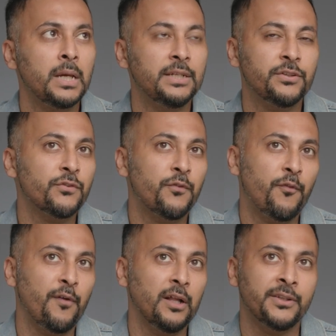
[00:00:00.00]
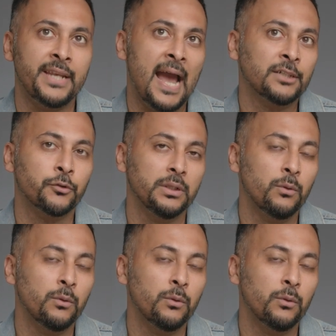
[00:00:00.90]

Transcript: it just felt natural.